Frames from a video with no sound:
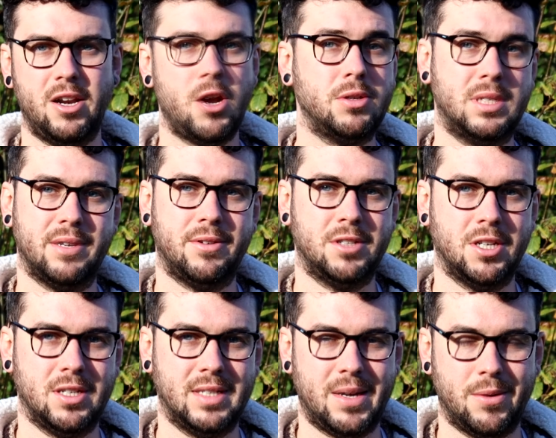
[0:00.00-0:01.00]
in loads of different
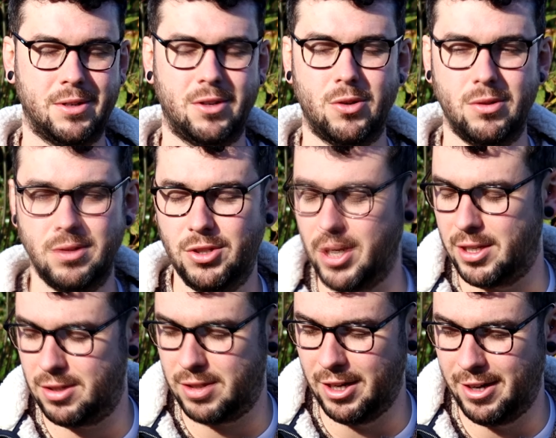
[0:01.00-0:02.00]
dishes. They were
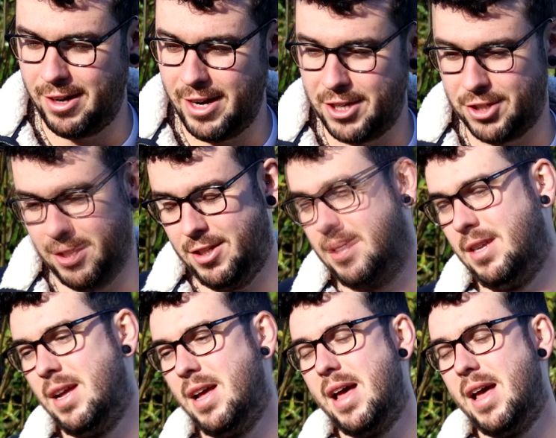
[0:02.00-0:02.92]
just delicious.